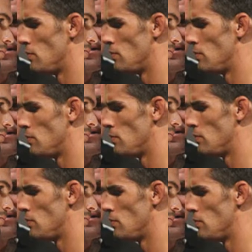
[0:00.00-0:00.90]

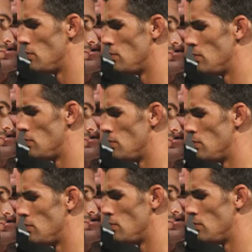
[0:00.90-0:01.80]

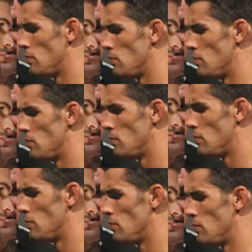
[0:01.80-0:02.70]

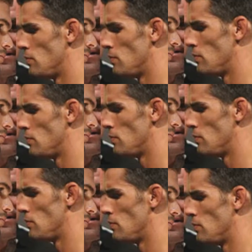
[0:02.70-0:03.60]

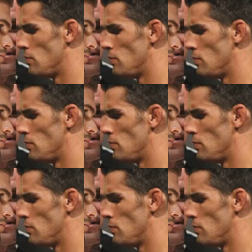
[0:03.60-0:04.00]
This person isn't speaking.